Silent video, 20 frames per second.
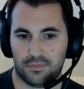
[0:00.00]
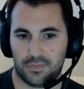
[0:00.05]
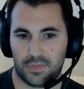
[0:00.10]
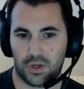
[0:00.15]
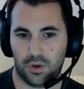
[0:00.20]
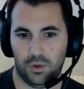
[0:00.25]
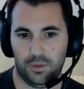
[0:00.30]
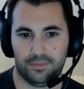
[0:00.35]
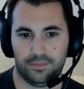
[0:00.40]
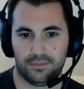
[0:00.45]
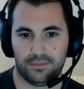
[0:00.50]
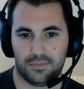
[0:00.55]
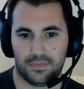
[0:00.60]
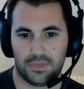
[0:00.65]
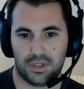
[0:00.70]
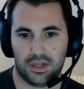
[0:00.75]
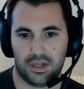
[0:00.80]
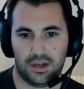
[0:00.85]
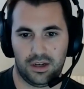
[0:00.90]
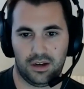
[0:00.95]
Cool.
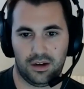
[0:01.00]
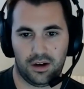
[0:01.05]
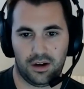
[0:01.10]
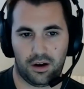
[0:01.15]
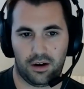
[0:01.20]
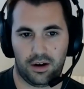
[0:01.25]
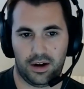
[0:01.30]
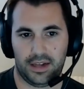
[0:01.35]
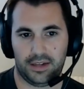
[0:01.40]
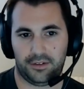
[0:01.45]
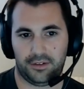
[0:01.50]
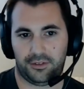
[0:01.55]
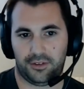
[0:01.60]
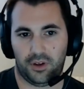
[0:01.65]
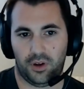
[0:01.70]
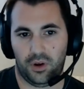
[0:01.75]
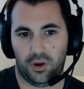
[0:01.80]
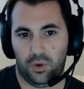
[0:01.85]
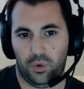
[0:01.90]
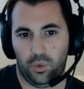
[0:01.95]
All right,
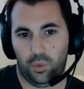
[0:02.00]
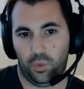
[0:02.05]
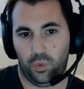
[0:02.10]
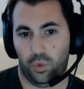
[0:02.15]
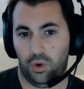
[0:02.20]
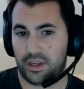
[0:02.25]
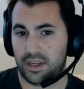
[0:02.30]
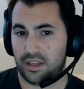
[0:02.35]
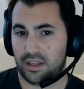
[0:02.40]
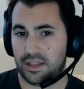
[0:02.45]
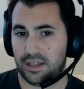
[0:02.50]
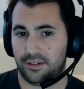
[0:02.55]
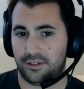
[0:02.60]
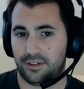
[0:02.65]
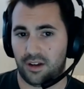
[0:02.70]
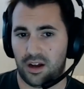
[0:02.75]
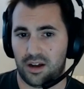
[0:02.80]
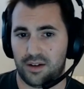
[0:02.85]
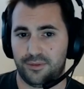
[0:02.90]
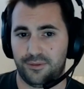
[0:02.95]
so we'll kick things
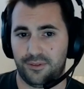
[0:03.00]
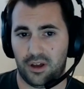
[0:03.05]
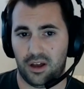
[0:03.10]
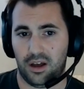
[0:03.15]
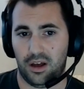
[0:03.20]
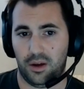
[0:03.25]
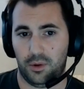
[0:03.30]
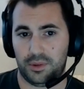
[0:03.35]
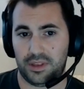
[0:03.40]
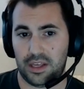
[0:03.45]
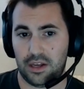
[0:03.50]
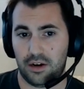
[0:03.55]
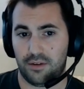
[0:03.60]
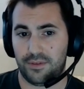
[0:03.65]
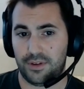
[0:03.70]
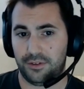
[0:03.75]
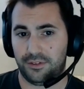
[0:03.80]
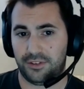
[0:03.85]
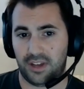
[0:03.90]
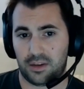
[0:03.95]
off with the
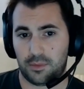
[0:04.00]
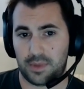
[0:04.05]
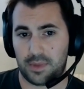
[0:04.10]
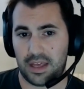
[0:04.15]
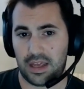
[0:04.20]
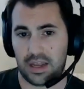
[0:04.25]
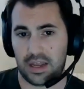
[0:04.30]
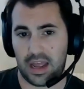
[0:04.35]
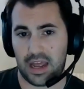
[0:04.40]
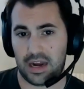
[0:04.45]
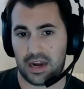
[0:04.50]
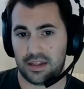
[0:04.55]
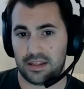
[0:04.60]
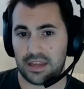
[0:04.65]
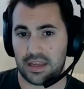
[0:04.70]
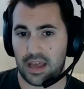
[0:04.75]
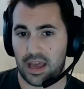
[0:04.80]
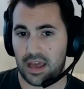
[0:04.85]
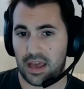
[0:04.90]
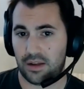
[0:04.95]
interview segment, and at
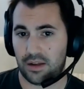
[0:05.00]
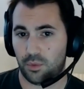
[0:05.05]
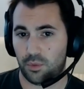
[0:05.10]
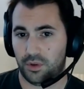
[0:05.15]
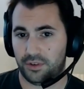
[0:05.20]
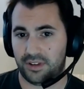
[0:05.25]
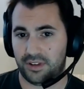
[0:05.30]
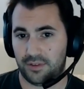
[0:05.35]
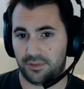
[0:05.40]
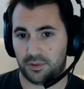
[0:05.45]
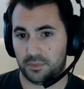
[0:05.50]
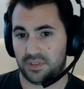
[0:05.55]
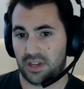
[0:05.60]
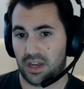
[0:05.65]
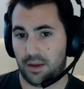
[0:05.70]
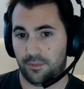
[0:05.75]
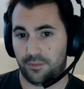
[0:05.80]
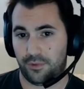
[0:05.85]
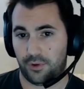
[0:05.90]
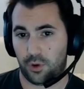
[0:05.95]
the end, we'll save some
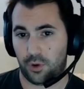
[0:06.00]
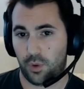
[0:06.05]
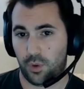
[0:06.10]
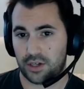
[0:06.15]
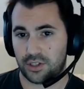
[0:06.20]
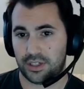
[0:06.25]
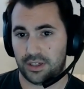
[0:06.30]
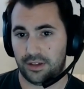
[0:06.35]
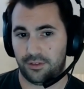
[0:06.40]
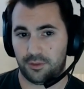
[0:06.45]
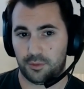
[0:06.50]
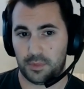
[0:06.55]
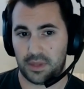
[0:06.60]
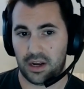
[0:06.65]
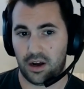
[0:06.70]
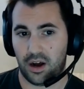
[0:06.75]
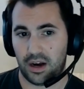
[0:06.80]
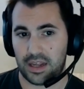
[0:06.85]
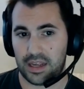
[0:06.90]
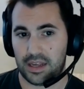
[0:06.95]
time for questions from
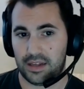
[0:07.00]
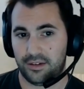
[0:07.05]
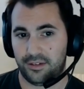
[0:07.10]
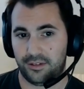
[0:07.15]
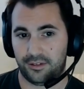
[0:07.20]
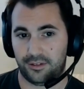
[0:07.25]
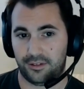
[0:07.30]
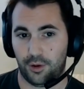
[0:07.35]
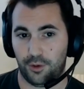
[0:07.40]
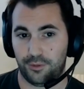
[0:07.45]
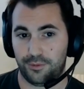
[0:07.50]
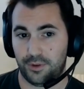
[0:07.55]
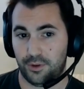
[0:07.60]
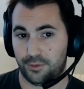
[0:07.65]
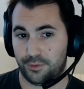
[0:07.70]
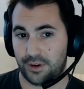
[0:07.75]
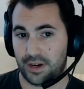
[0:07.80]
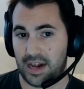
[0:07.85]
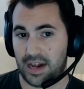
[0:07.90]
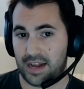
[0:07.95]
the audience. So feel
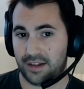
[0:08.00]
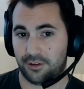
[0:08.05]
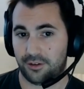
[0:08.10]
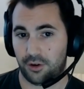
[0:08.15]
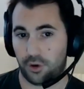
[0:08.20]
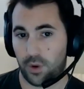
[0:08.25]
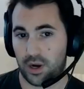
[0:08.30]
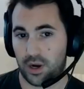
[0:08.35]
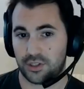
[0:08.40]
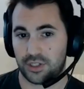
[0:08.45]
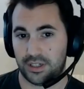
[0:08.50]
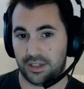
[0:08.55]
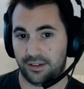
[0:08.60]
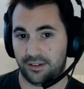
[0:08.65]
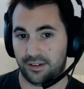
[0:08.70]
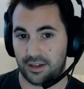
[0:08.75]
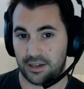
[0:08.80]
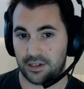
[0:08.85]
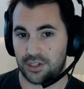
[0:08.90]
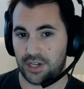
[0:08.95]
free to ask your
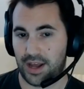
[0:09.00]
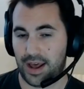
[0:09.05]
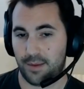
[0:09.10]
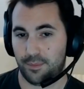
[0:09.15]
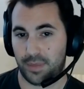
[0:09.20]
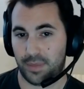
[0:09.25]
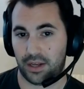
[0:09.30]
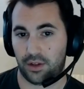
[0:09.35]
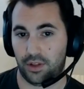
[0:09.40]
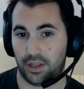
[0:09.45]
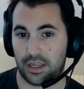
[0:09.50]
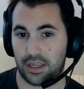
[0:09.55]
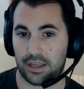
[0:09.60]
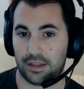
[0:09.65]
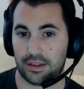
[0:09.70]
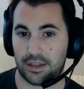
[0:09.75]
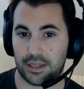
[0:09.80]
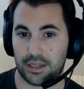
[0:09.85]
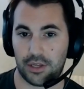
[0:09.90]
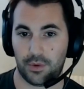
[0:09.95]
questions in the chat by
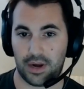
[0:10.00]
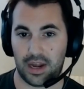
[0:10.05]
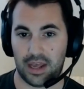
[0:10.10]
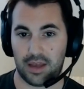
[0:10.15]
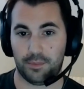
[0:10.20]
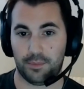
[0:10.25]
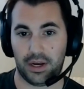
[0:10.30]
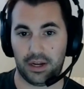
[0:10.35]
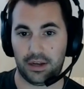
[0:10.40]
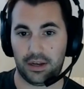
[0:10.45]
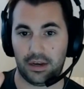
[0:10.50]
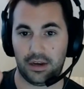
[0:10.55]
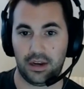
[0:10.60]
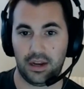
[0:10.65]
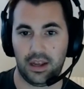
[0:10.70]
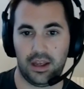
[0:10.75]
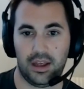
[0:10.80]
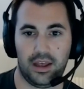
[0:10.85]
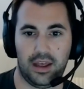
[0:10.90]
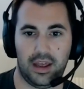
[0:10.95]
clicking the Q&A button
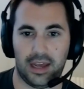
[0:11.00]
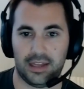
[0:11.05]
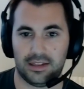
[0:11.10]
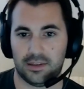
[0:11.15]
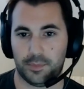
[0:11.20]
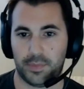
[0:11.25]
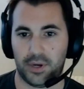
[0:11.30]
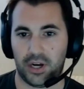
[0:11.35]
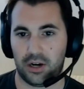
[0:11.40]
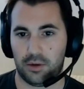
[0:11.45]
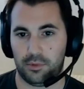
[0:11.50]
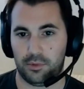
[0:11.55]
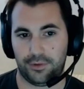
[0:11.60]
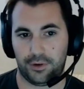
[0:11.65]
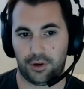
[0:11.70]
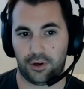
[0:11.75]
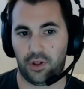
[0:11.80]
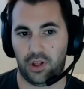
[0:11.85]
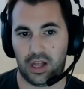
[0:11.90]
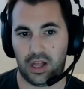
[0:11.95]
at the bottom of
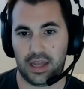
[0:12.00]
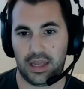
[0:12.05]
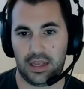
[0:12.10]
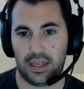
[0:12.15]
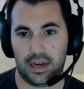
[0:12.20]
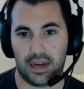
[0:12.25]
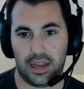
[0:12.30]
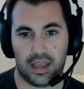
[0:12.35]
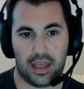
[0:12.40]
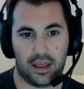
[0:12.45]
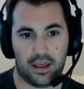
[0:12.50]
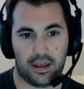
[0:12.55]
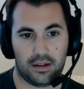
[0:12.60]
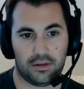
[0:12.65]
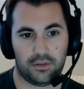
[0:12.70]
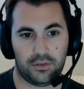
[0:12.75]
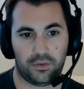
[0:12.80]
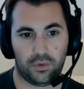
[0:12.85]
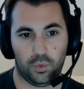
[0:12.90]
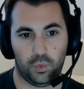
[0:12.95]
your client,
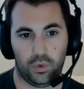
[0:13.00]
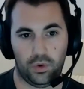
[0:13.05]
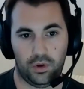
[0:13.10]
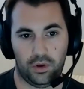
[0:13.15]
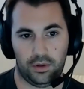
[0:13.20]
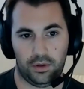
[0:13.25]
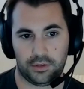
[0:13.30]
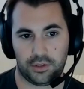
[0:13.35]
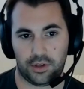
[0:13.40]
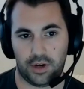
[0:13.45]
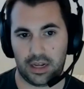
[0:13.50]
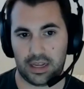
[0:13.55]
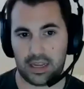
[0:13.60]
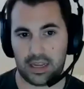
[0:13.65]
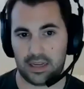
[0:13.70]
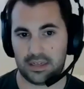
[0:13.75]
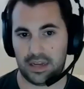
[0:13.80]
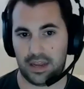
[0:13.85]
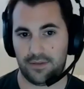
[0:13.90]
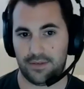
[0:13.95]
and we'll try to
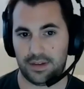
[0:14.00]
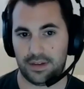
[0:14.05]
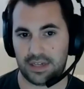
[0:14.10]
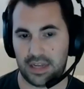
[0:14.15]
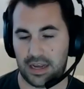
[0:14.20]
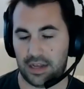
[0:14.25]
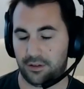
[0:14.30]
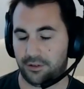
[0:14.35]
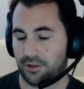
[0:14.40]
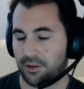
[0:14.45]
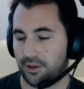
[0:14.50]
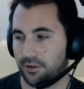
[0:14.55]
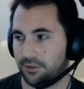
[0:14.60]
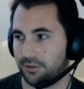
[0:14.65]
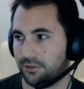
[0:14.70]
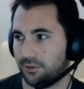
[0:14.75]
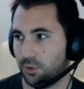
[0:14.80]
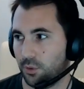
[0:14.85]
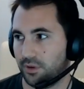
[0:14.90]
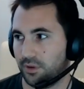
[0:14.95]
get David to answer
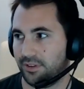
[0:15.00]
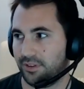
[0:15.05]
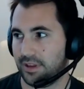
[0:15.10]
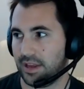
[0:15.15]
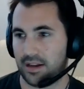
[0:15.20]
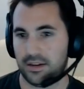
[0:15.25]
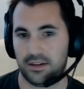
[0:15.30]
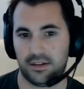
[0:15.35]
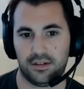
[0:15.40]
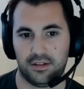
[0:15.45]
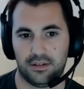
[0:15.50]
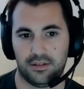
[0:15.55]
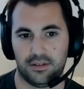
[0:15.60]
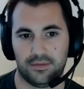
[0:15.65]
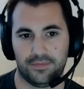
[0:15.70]
those towards the end.